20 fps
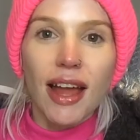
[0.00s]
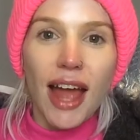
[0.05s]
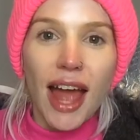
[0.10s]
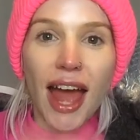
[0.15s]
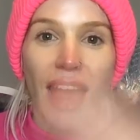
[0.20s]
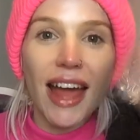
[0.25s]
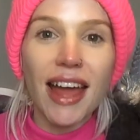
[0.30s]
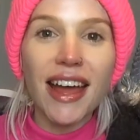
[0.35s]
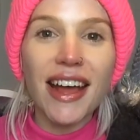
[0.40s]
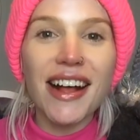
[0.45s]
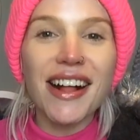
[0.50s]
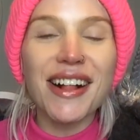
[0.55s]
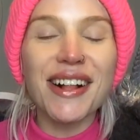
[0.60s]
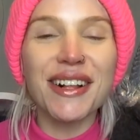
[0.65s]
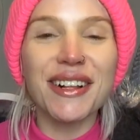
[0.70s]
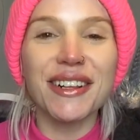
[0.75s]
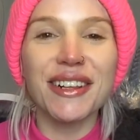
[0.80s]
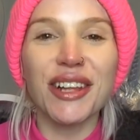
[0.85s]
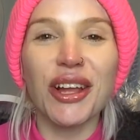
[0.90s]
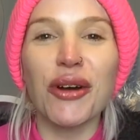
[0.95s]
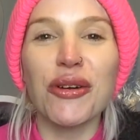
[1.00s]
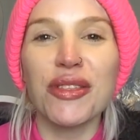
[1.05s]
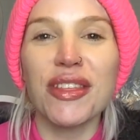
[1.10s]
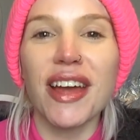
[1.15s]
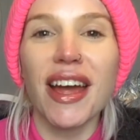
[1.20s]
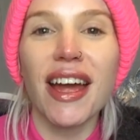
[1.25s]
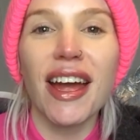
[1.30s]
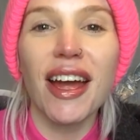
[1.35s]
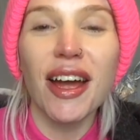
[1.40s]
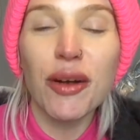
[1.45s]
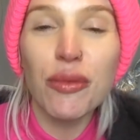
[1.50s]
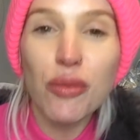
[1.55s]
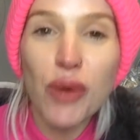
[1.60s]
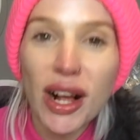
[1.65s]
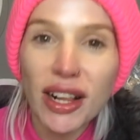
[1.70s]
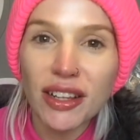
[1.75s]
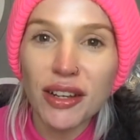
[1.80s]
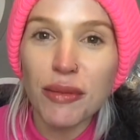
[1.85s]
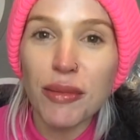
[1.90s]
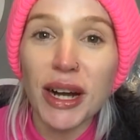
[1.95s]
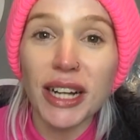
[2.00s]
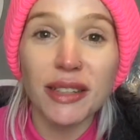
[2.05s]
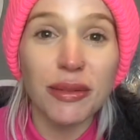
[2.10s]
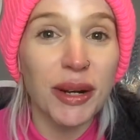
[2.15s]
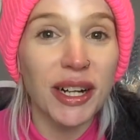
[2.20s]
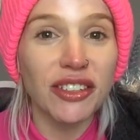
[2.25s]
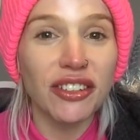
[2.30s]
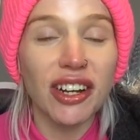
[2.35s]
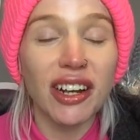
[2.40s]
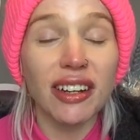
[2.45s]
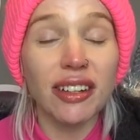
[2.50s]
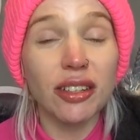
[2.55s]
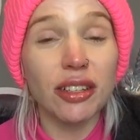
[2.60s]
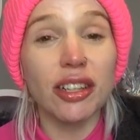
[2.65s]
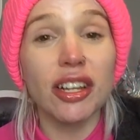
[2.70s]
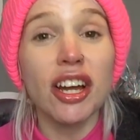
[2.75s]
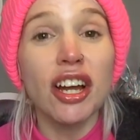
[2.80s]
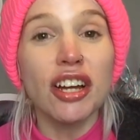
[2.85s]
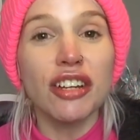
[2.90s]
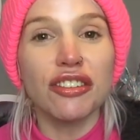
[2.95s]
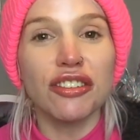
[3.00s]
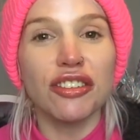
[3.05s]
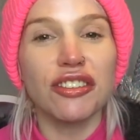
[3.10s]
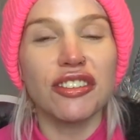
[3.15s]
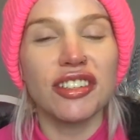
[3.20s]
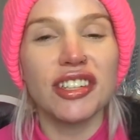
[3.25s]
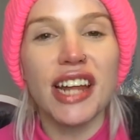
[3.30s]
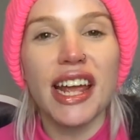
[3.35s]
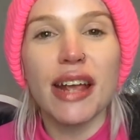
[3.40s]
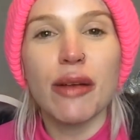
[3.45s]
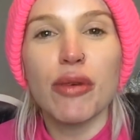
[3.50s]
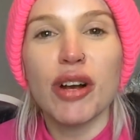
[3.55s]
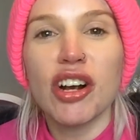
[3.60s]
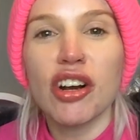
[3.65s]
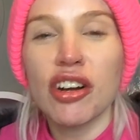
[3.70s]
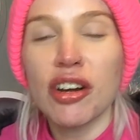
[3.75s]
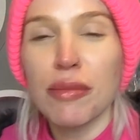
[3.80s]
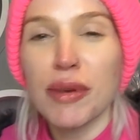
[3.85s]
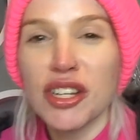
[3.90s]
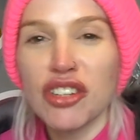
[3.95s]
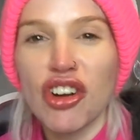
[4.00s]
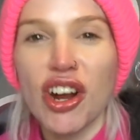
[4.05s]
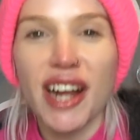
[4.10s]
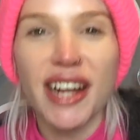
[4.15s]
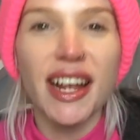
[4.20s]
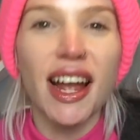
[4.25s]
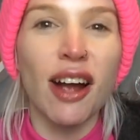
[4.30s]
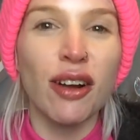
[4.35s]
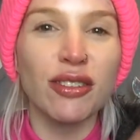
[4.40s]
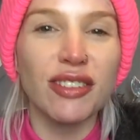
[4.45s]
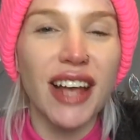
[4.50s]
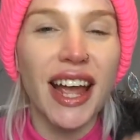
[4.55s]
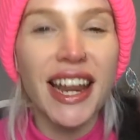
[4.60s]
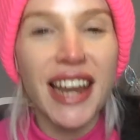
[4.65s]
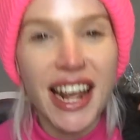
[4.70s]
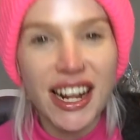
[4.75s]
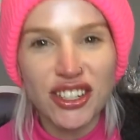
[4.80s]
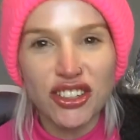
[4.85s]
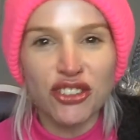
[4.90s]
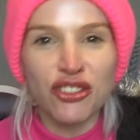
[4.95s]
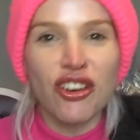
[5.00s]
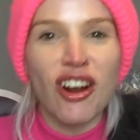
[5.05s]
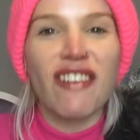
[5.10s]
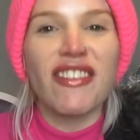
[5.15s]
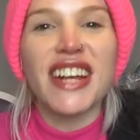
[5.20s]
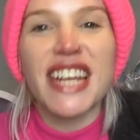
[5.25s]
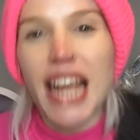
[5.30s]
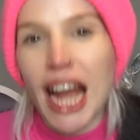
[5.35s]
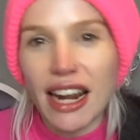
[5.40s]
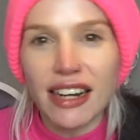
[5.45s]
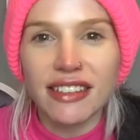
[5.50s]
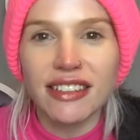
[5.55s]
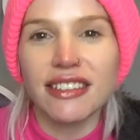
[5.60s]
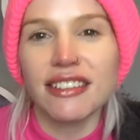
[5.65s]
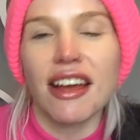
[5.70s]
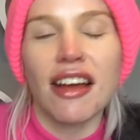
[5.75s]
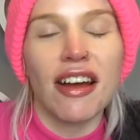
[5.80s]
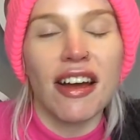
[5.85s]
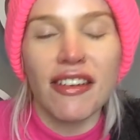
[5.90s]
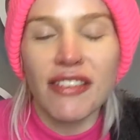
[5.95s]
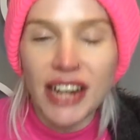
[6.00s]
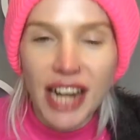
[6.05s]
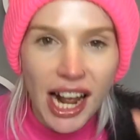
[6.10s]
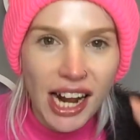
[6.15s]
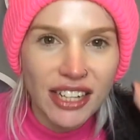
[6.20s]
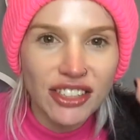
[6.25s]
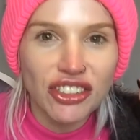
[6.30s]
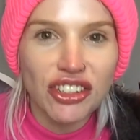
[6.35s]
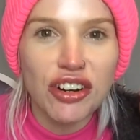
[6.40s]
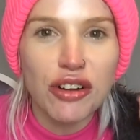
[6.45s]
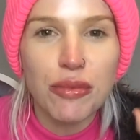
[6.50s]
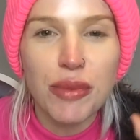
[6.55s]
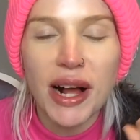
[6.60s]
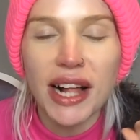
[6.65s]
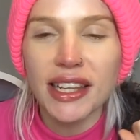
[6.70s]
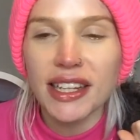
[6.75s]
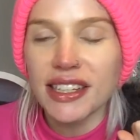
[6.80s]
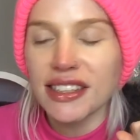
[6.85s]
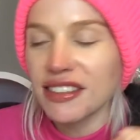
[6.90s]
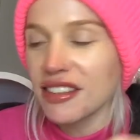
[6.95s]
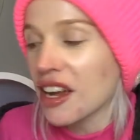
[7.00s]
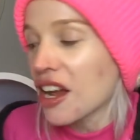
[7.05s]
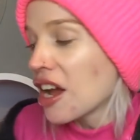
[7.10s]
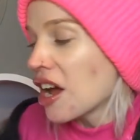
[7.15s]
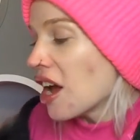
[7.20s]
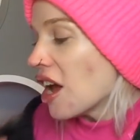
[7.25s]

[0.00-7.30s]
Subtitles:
Hello there and welcome back to my channel. So today we're going to be trying out an extravaganza of an eyeshadow palette.